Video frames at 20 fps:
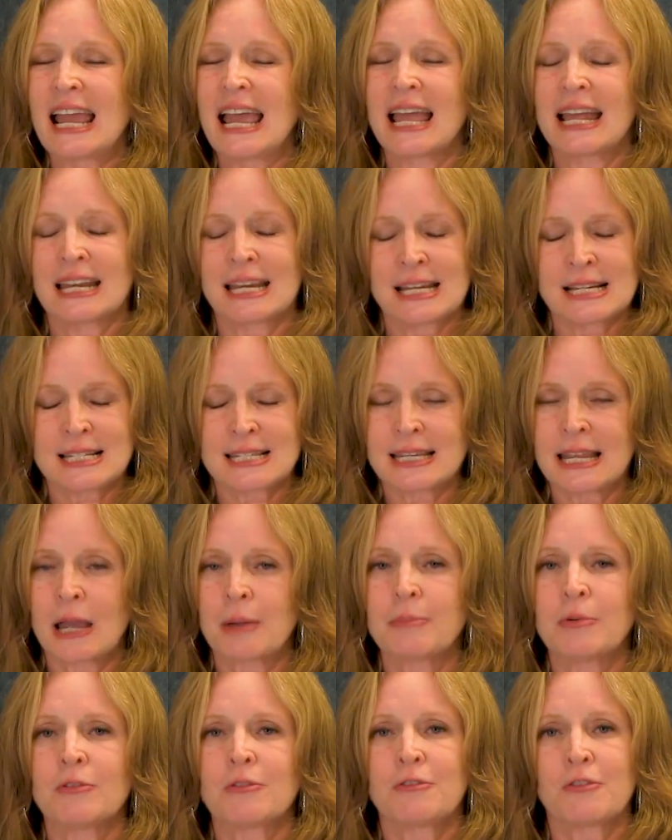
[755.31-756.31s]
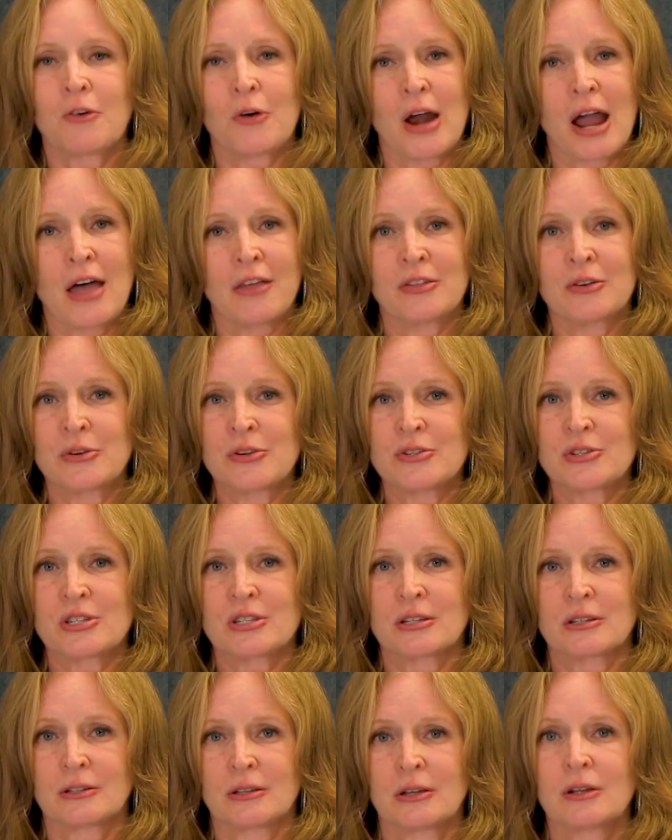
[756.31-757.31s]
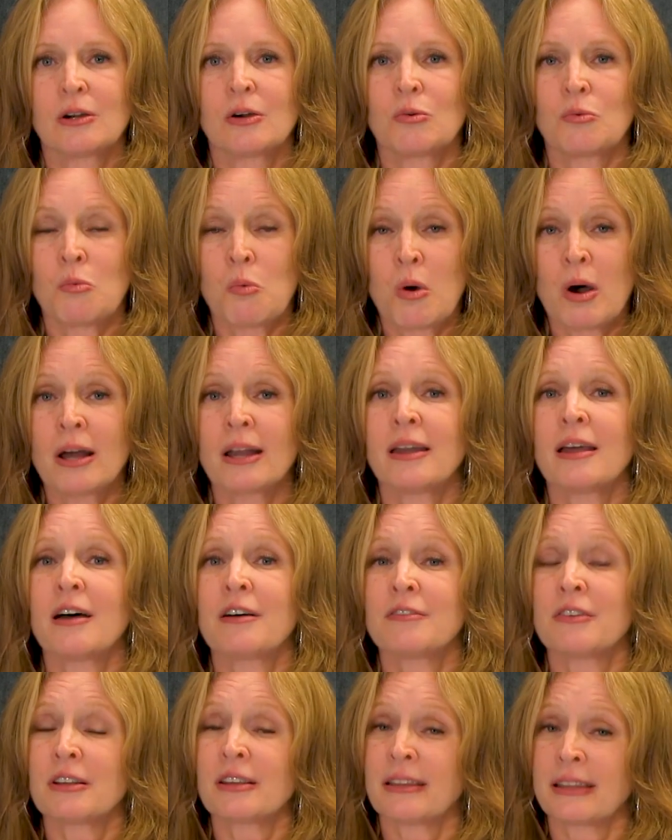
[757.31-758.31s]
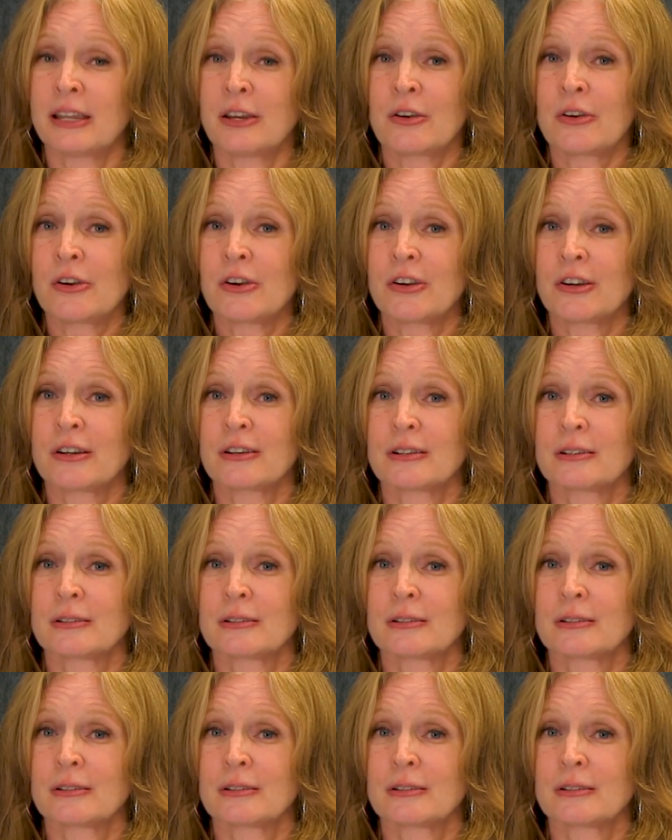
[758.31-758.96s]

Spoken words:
an example for others, one of a leader.